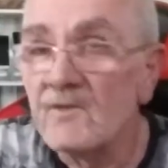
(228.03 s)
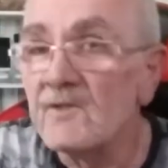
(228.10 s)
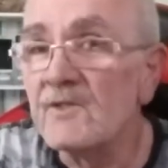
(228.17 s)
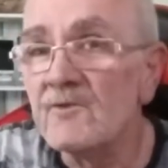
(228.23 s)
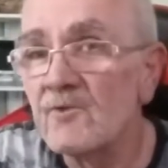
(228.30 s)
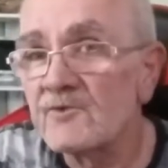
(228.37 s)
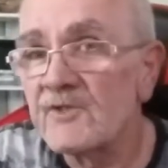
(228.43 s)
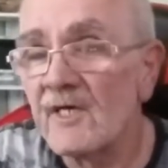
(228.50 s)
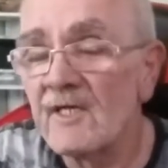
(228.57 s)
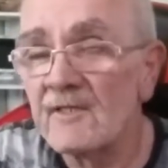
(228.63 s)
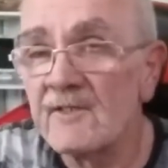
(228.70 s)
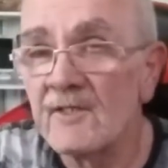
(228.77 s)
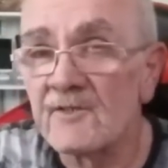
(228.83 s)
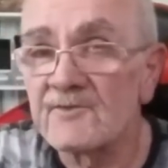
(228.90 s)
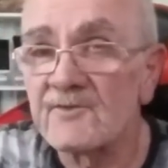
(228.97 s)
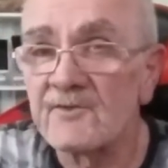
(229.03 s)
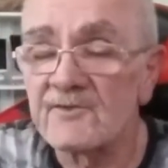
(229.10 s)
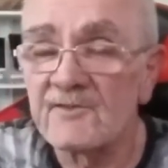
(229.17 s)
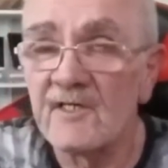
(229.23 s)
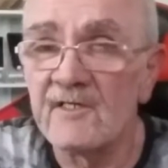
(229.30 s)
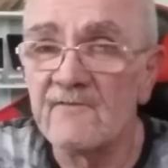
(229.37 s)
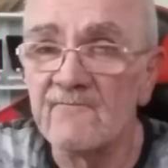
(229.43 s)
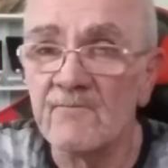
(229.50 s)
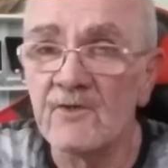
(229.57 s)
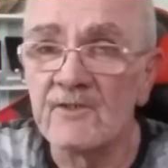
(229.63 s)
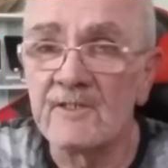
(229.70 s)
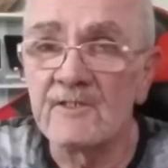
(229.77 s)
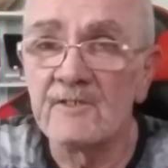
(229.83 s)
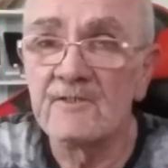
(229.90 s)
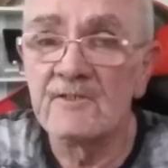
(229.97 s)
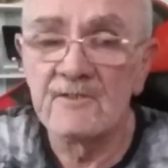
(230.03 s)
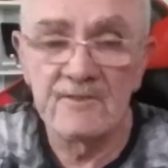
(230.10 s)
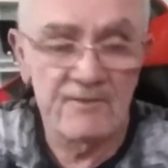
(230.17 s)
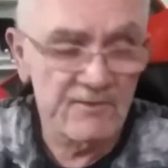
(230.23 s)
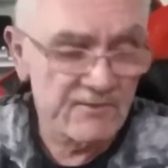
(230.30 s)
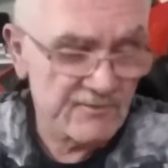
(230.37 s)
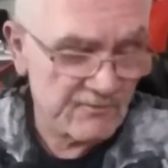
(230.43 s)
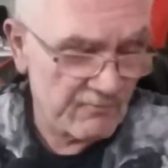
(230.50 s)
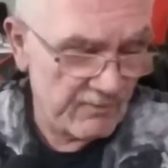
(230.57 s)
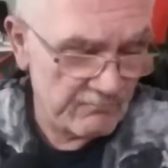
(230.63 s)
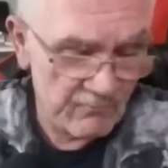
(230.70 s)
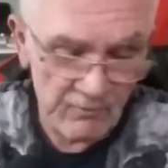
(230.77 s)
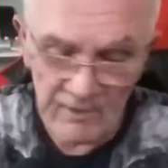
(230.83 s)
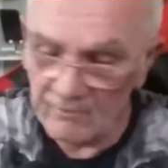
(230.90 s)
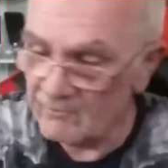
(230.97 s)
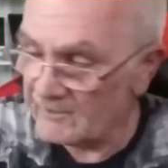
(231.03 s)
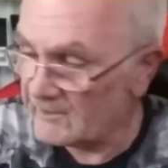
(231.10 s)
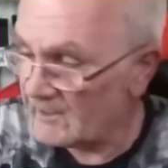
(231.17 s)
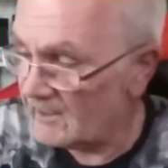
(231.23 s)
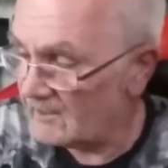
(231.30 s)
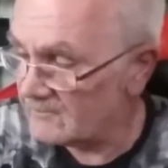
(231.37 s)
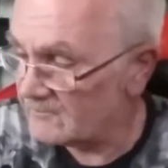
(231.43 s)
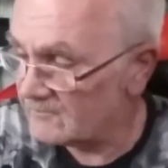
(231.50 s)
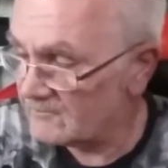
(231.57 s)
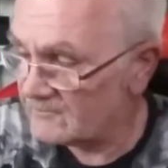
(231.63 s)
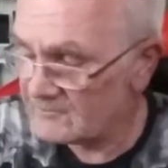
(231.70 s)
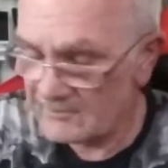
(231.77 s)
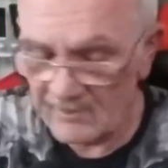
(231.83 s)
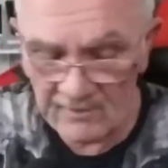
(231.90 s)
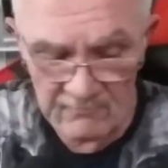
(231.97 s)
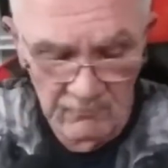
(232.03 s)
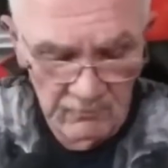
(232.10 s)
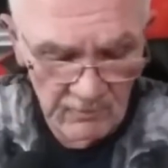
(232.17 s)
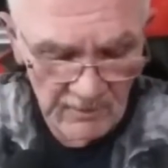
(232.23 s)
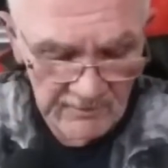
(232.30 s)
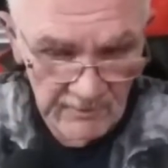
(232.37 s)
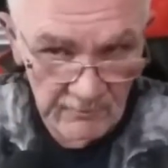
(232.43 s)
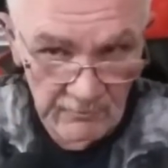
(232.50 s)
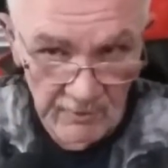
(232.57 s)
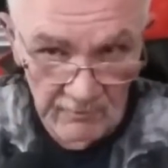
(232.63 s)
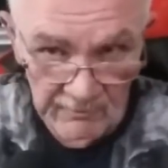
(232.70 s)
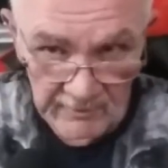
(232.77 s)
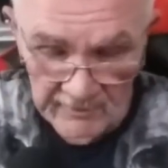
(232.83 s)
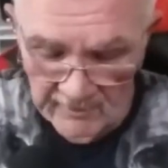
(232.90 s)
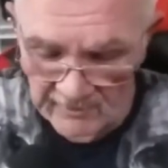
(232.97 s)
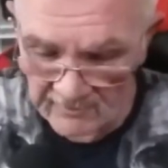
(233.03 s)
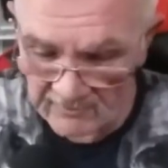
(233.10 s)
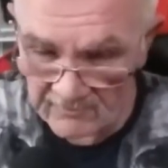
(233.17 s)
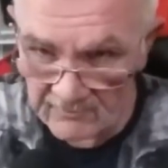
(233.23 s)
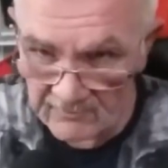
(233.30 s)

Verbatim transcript: You're telling us to save money Scrimp where we can. Set, where you going, cat?